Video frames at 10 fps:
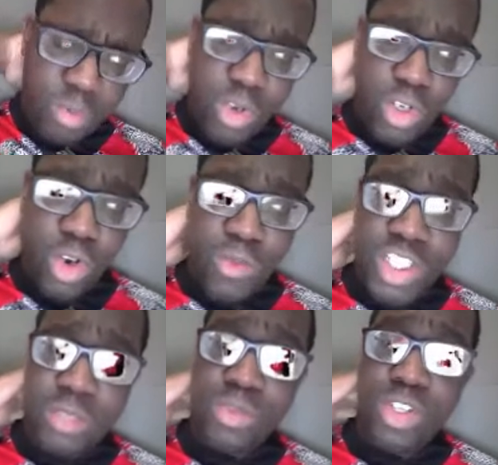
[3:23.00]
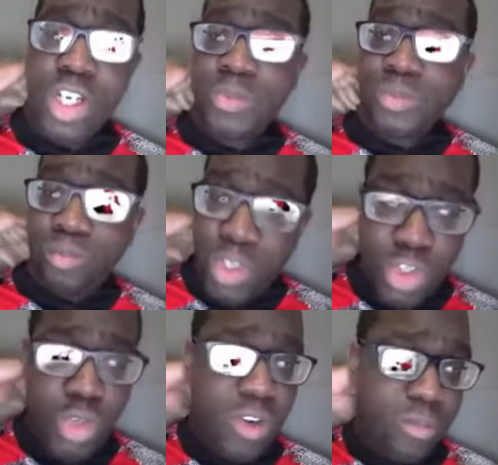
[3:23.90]
but a lot of teams
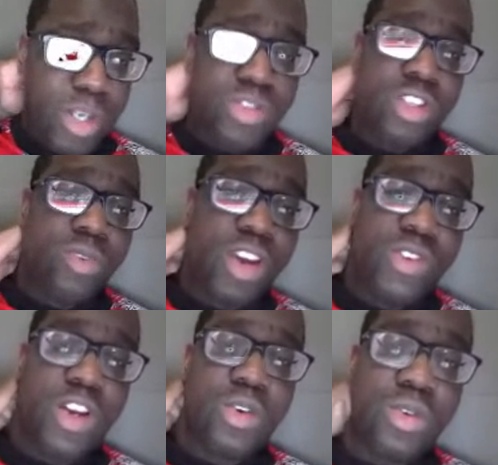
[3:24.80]
do have a better away record,